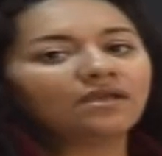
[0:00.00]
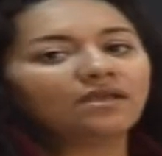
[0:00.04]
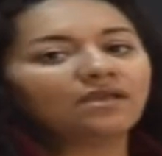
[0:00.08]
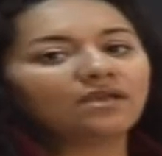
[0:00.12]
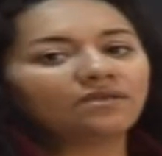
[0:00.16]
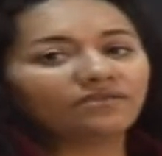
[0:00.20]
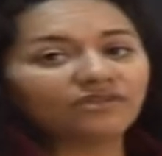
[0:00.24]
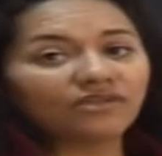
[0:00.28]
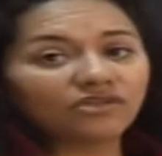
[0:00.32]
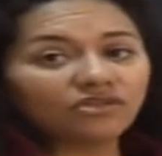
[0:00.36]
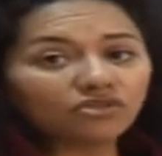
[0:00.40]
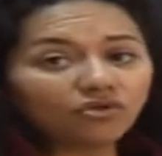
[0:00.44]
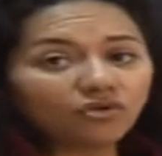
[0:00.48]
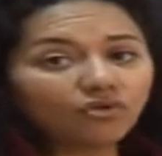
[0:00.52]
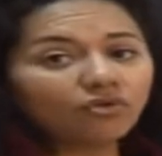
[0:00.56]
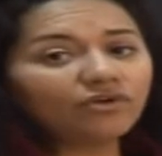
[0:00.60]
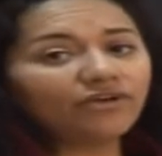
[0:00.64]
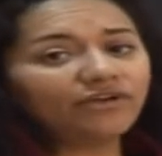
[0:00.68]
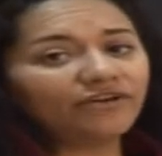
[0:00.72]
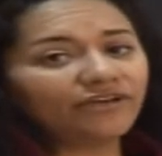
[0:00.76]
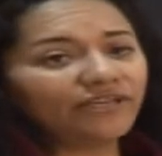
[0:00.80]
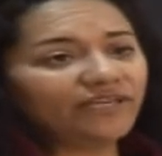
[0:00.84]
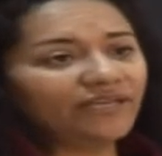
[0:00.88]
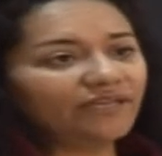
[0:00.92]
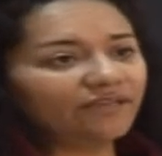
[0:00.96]
The
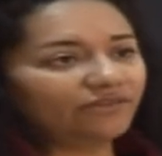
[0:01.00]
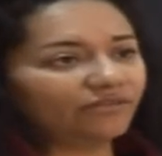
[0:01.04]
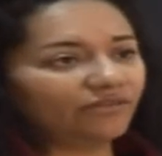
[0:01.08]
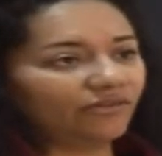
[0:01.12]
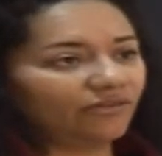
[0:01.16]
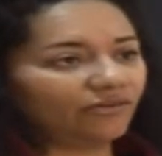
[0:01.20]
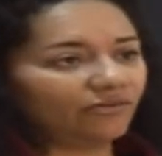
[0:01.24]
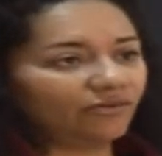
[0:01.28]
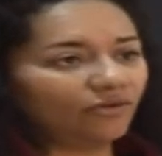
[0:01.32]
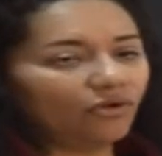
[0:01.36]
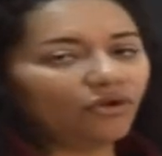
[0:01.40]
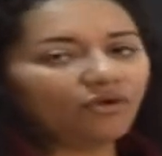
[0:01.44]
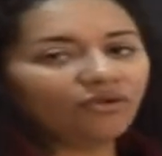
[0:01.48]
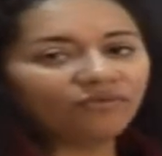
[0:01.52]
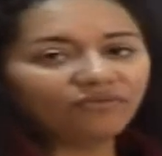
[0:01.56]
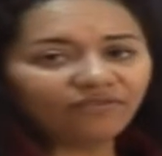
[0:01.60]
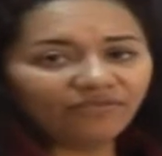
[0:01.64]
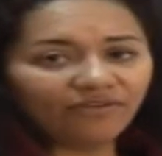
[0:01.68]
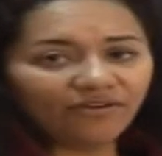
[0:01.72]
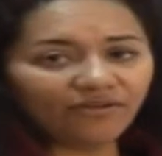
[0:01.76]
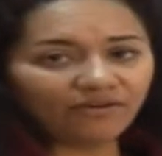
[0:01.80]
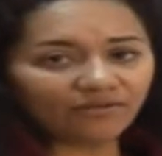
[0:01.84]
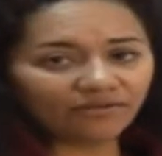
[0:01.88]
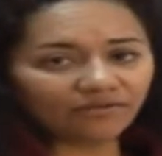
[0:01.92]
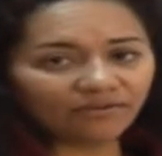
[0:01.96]
solar heater
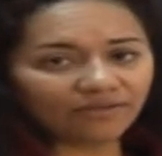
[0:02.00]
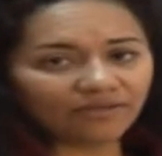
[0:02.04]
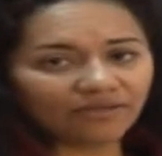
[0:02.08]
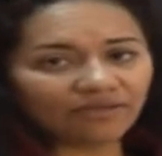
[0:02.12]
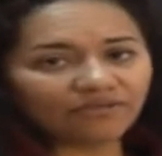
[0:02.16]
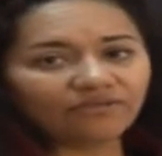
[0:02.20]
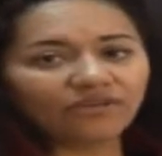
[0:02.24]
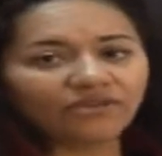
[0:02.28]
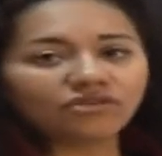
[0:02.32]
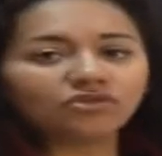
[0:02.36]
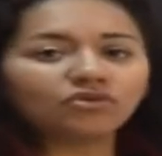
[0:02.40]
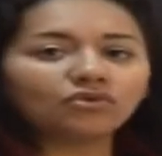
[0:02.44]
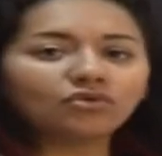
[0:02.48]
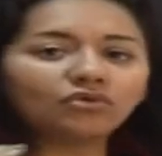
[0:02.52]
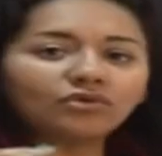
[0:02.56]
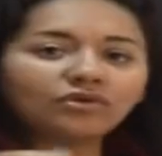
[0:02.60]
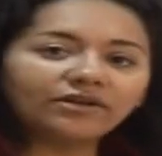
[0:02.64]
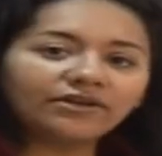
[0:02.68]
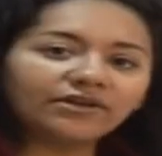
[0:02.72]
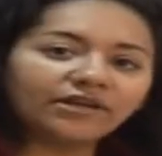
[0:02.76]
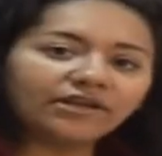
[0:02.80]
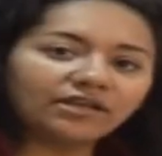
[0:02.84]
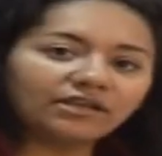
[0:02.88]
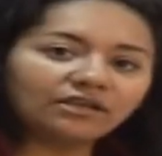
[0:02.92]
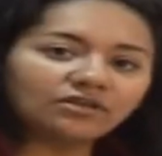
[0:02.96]
converts the
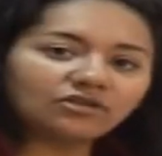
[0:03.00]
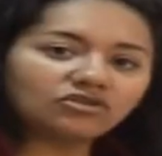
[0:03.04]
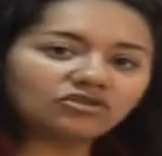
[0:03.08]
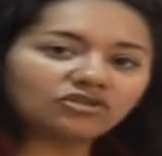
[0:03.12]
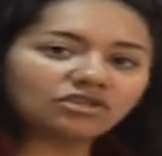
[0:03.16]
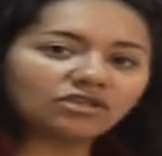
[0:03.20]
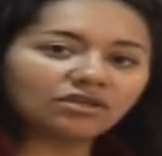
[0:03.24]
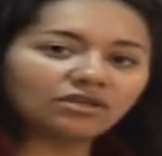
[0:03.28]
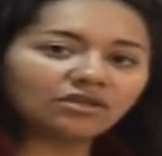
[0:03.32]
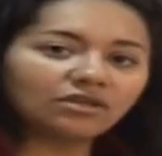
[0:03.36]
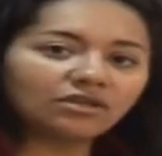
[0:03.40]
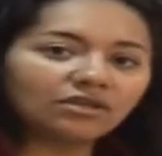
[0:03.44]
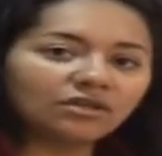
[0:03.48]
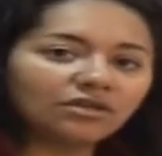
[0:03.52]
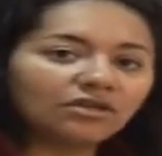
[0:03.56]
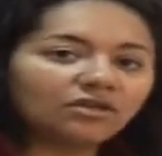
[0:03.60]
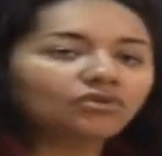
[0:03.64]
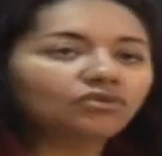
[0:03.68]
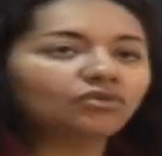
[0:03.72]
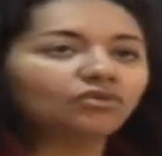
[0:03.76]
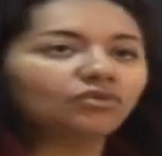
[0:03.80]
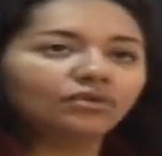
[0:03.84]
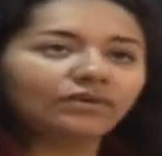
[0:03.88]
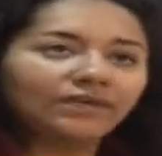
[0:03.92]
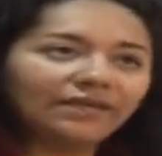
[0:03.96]
solar energy
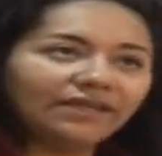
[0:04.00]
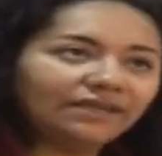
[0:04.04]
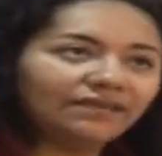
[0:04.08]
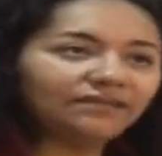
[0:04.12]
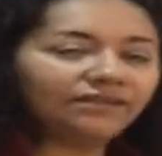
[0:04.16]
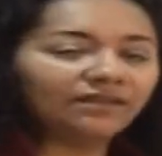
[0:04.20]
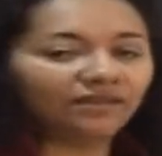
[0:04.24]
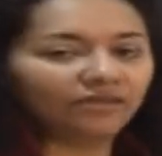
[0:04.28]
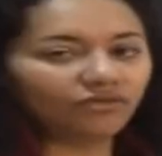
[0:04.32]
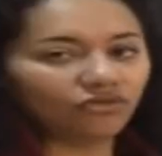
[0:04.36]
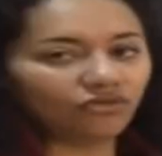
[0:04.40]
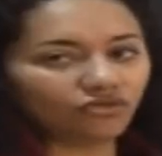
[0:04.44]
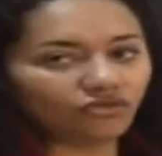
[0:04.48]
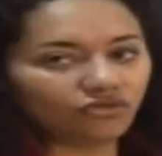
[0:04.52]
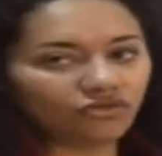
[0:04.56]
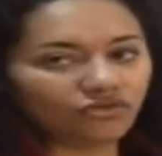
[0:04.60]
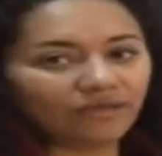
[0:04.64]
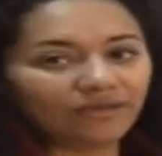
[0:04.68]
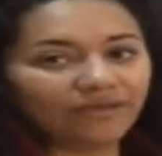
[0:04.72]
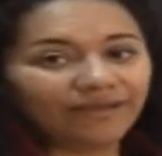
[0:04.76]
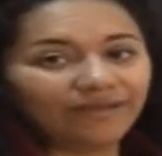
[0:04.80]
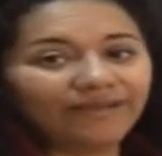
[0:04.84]
to heat energy.